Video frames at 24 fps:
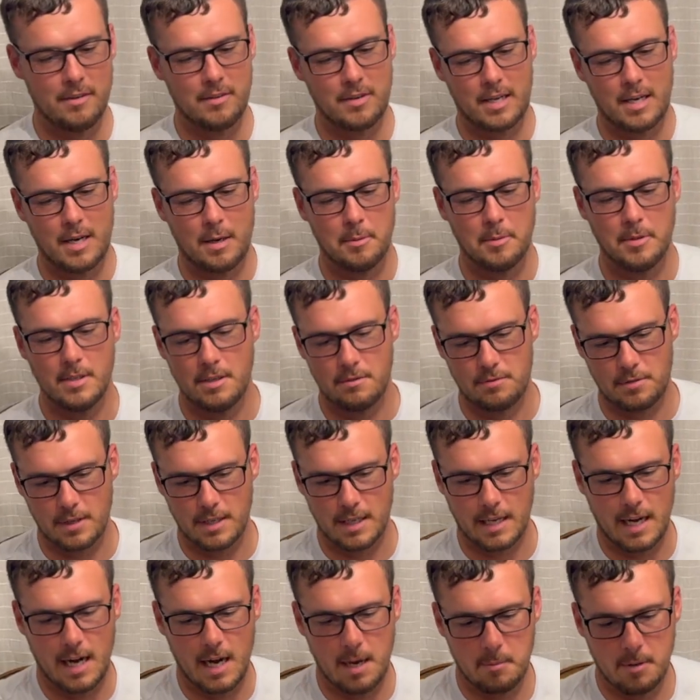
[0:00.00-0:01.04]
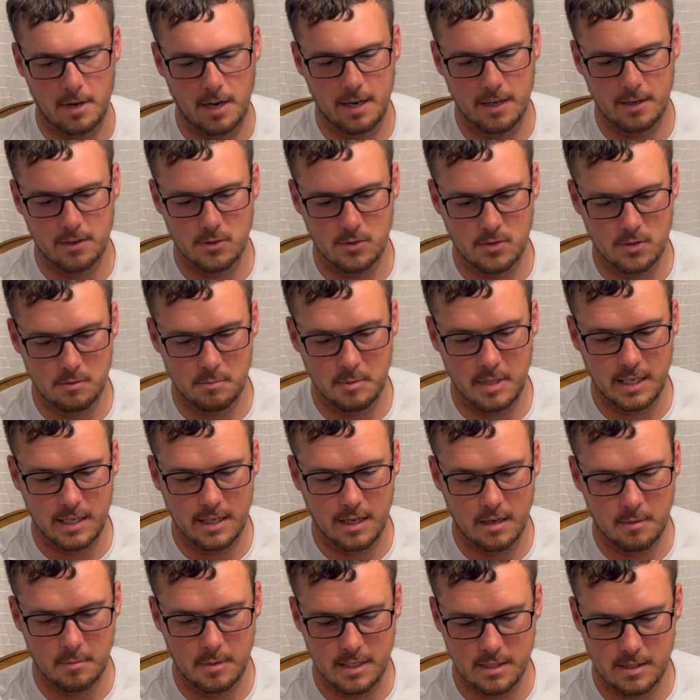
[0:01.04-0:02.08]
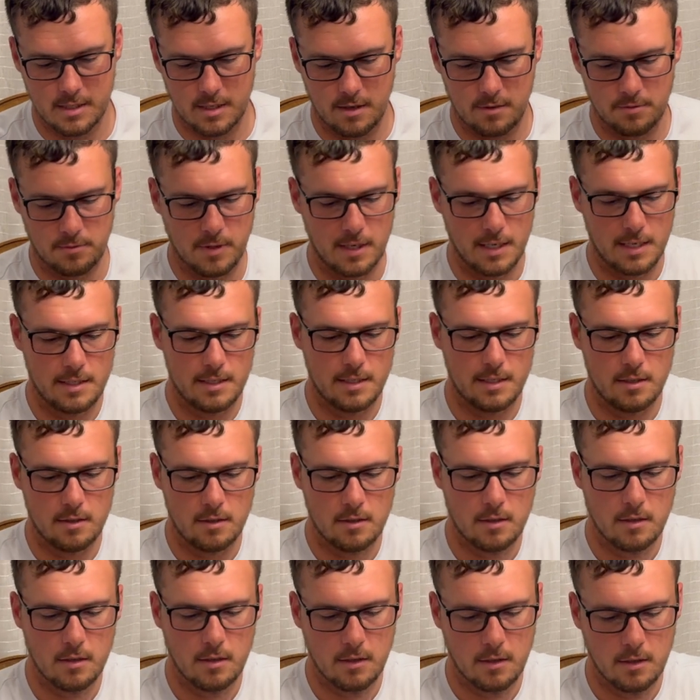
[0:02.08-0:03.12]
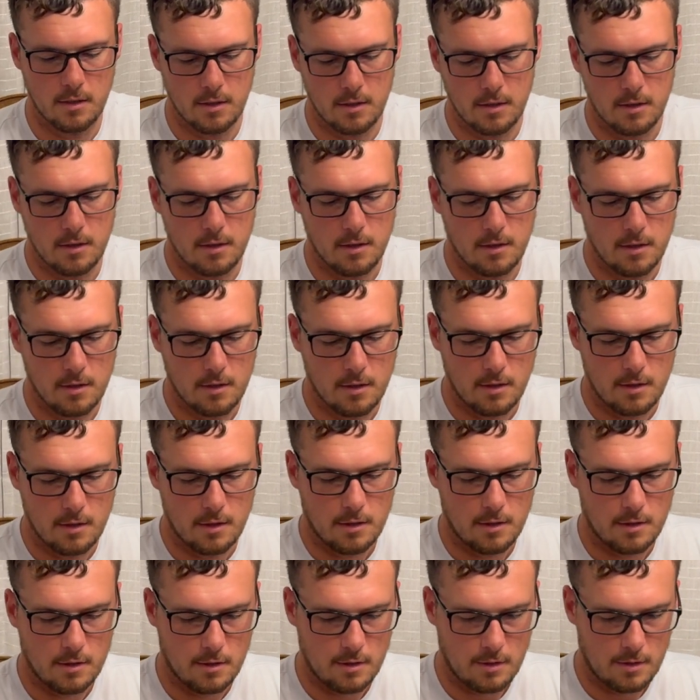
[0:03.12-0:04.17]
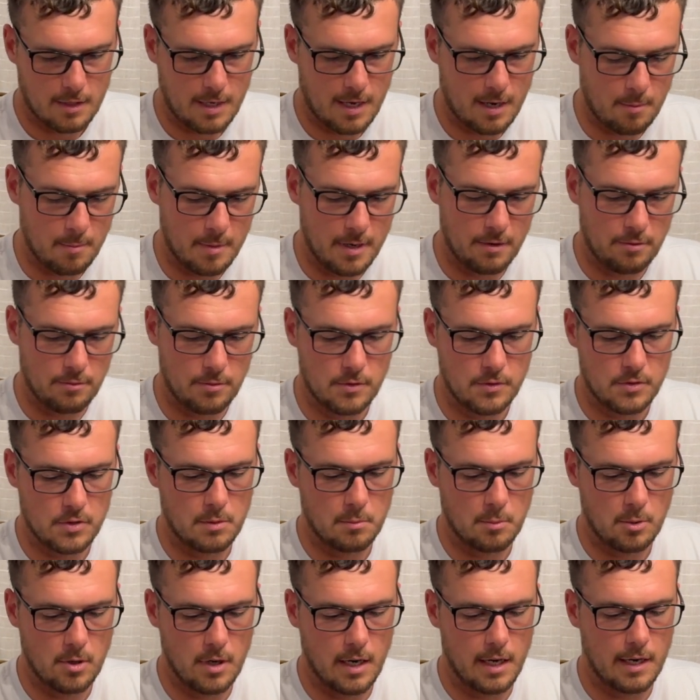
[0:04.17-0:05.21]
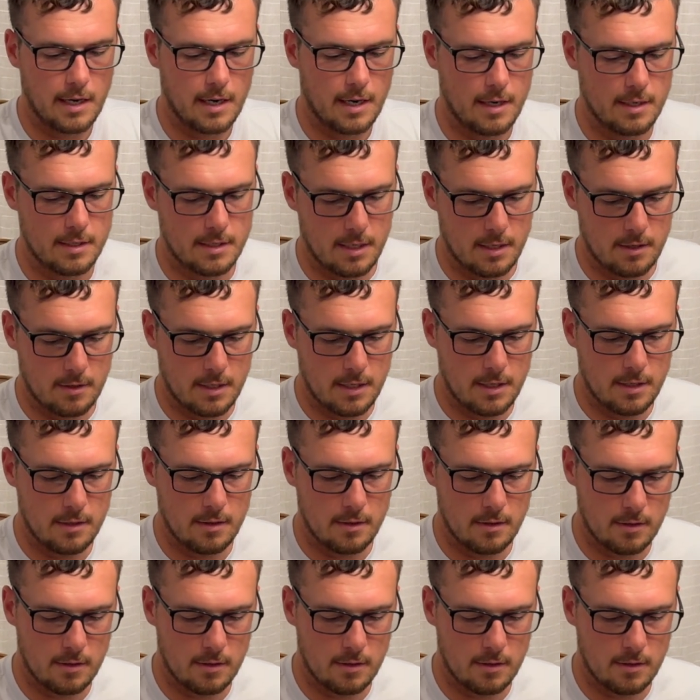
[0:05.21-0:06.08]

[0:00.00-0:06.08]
have a couple different camera angles of me cut myself when I do. That'll make for some great content, right?